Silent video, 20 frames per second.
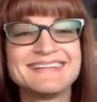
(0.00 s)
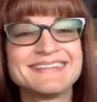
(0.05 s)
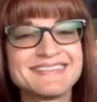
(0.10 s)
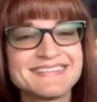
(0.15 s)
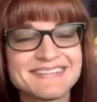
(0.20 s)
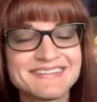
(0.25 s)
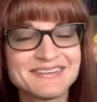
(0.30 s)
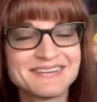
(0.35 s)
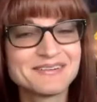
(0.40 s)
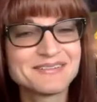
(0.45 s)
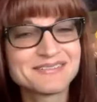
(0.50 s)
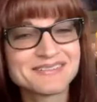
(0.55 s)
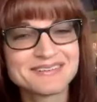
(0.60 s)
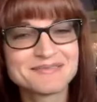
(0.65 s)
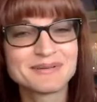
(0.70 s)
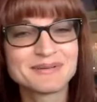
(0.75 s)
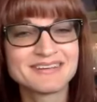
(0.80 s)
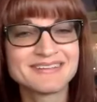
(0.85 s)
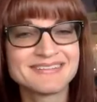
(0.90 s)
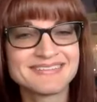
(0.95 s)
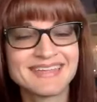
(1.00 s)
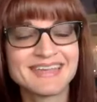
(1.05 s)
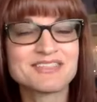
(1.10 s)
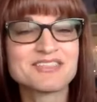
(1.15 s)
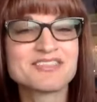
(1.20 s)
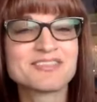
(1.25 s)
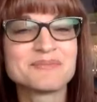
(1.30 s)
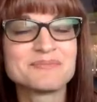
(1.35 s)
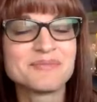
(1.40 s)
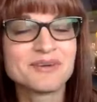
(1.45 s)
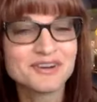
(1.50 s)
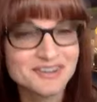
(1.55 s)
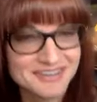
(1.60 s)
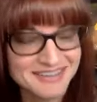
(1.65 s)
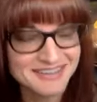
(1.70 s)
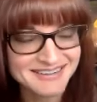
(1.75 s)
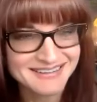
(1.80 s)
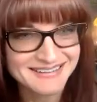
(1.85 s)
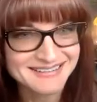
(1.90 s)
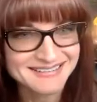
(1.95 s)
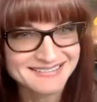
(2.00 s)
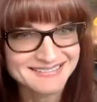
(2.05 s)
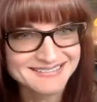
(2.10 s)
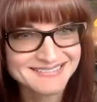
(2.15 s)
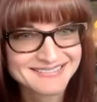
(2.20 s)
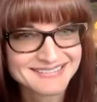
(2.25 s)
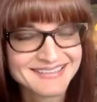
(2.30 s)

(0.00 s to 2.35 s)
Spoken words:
You know, but that's the marketing.